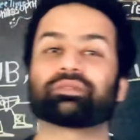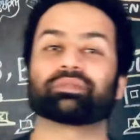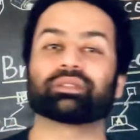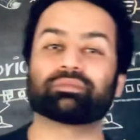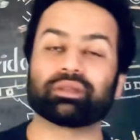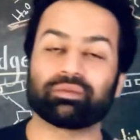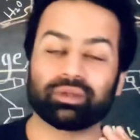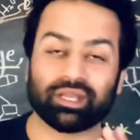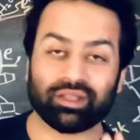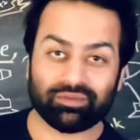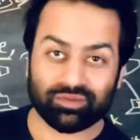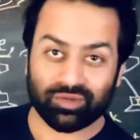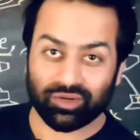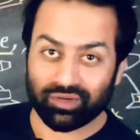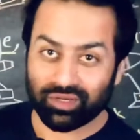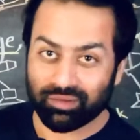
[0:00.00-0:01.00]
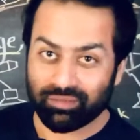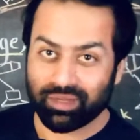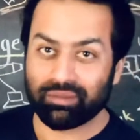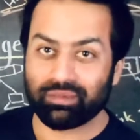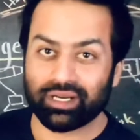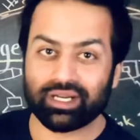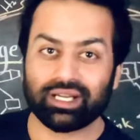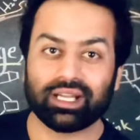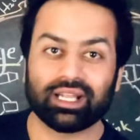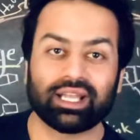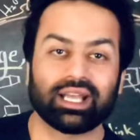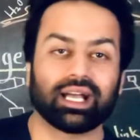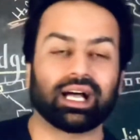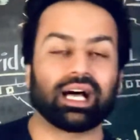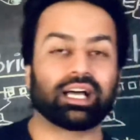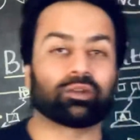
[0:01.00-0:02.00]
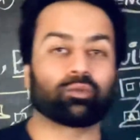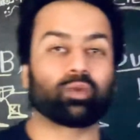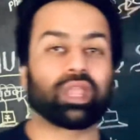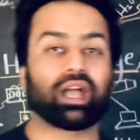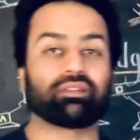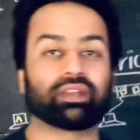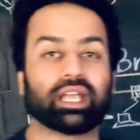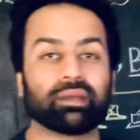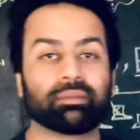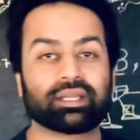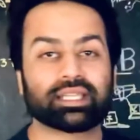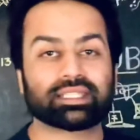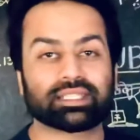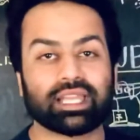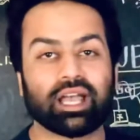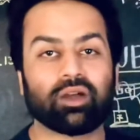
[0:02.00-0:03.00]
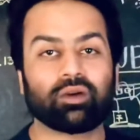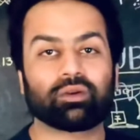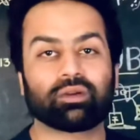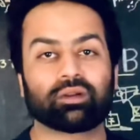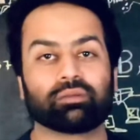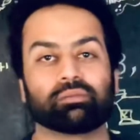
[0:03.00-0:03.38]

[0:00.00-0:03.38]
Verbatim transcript: memory if you remember, and we have M L S now,